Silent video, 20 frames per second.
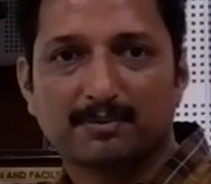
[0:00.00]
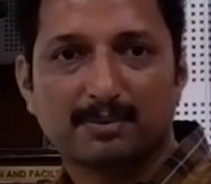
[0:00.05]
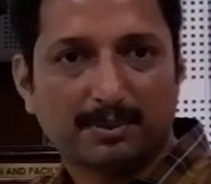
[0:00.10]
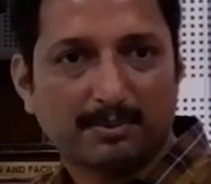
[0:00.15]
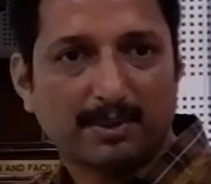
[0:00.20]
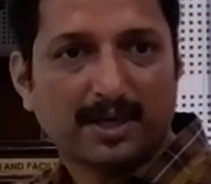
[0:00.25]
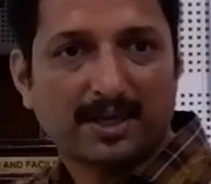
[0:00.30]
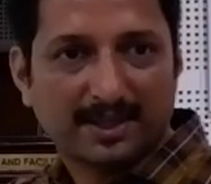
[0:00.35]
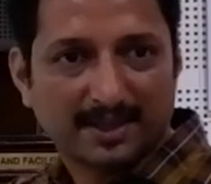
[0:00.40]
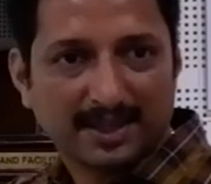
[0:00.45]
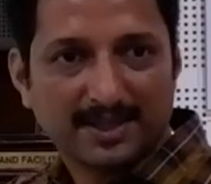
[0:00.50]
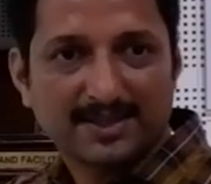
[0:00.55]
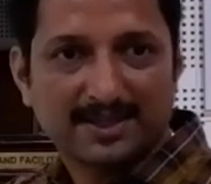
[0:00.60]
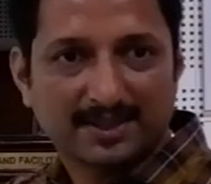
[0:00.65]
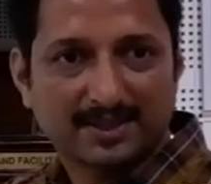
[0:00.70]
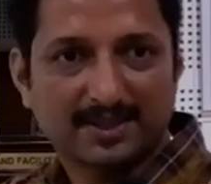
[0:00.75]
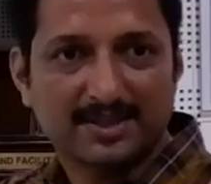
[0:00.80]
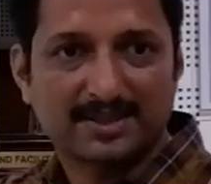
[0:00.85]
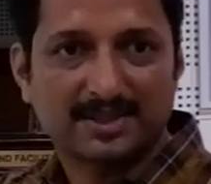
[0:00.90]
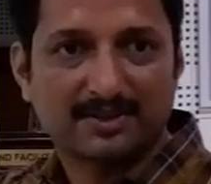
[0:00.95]
but
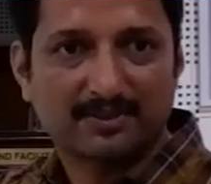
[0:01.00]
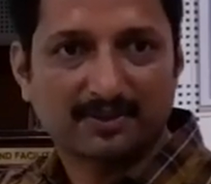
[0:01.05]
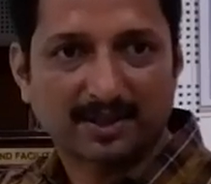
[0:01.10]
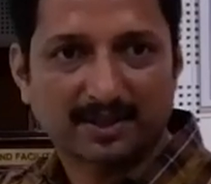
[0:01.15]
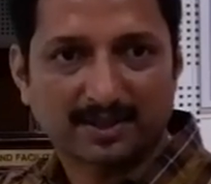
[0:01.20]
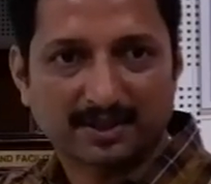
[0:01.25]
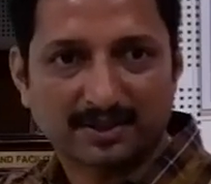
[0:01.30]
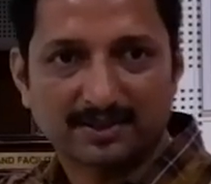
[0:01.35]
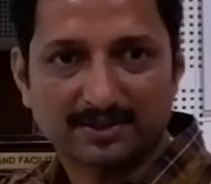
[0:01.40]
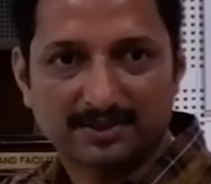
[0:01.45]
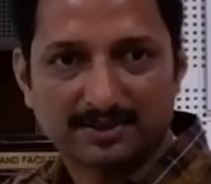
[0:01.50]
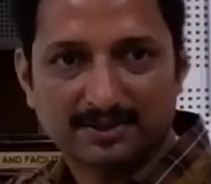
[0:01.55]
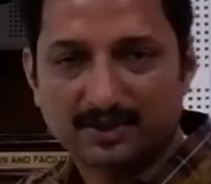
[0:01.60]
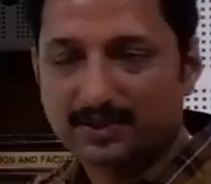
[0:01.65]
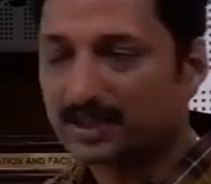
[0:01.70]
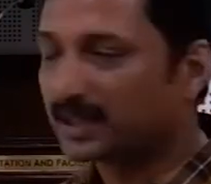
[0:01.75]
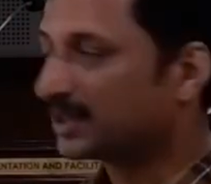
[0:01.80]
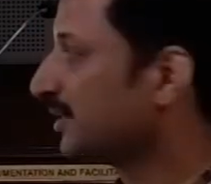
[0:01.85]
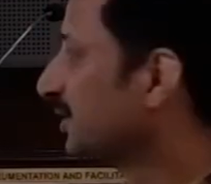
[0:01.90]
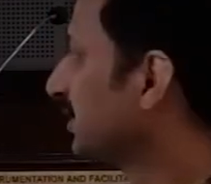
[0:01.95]
magnetization is different.
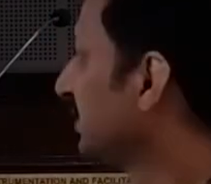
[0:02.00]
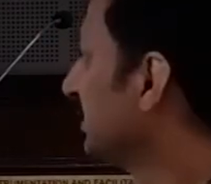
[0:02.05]
Okay,